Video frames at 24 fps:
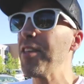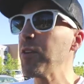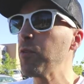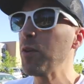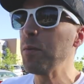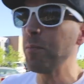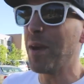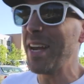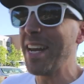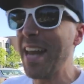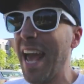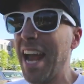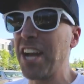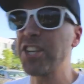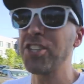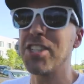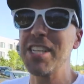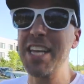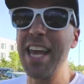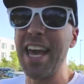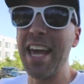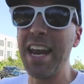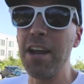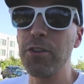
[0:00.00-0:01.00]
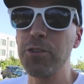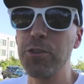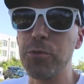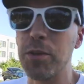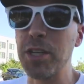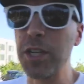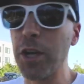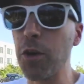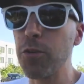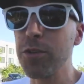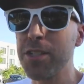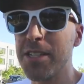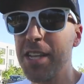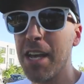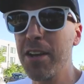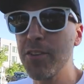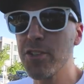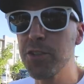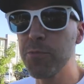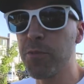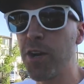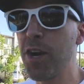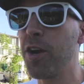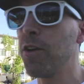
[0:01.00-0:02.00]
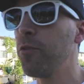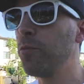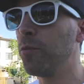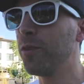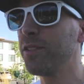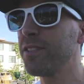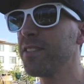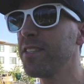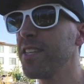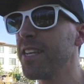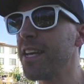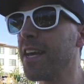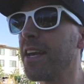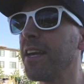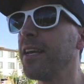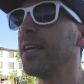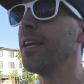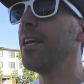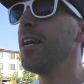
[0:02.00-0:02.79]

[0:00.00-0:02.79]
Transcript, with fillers: think we might actually head out to a ghost town tomorrow. We'll see.